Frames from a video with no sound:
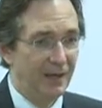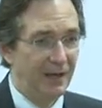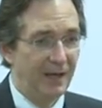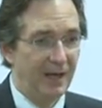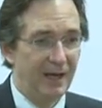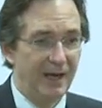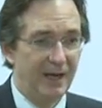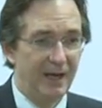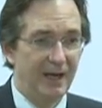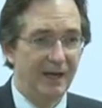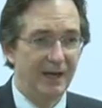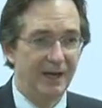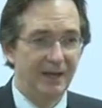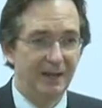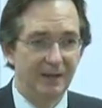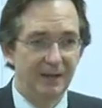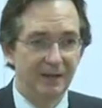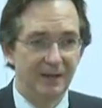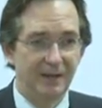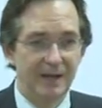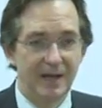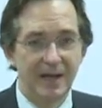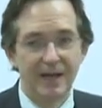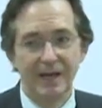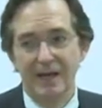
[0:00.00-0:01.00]

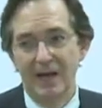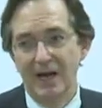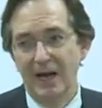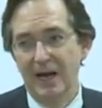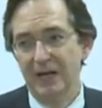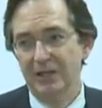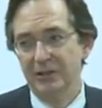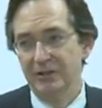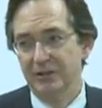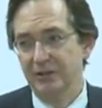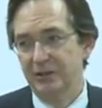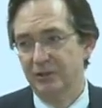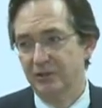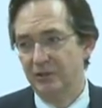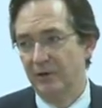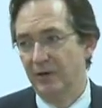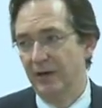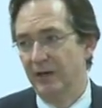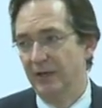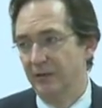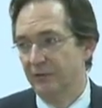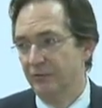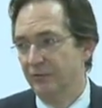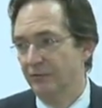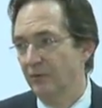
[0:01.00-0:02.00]
and that actually
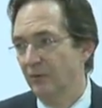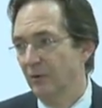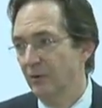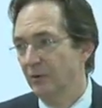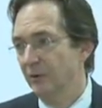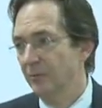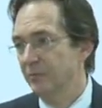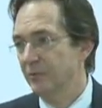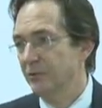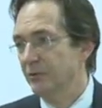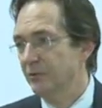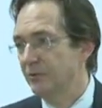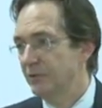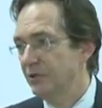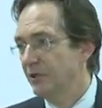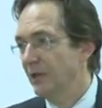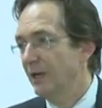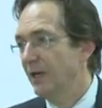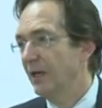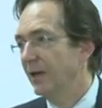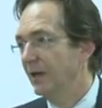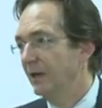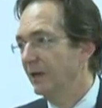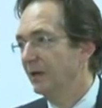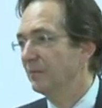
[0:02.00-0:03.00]
transforms her
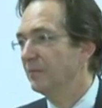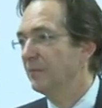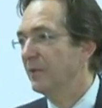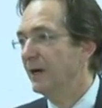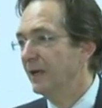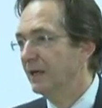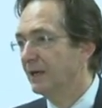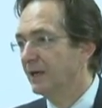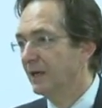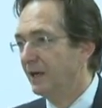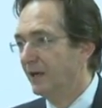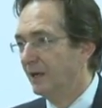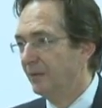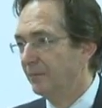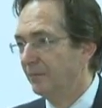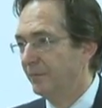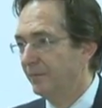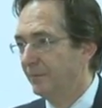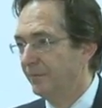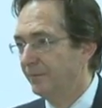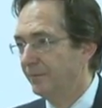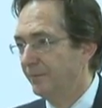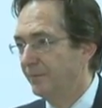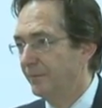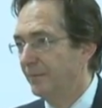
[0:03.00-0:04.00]
genetic makeup,
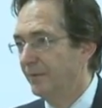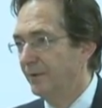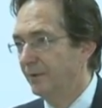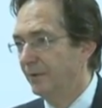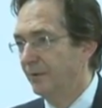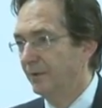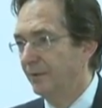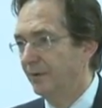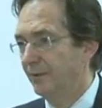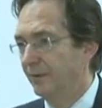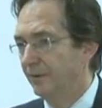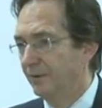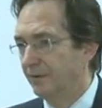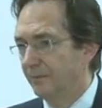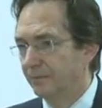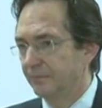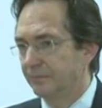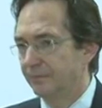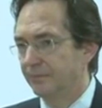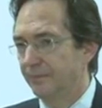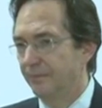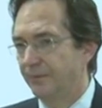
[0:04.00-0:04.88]
the, the,